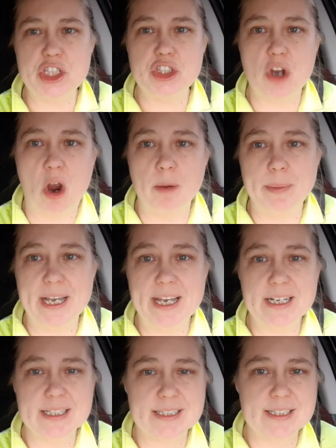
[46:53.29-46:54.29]

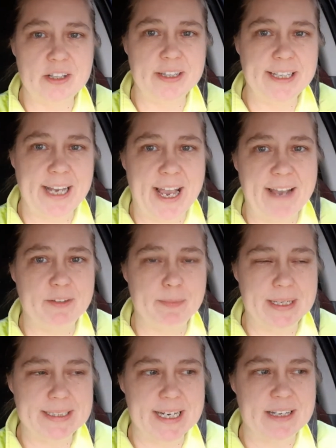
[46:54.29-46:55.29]
Starbucks. The only thing I have in
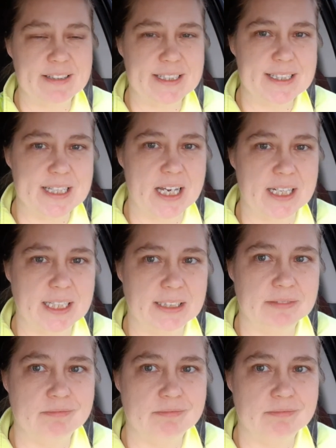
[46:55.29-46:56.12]
my town is Dunkin'.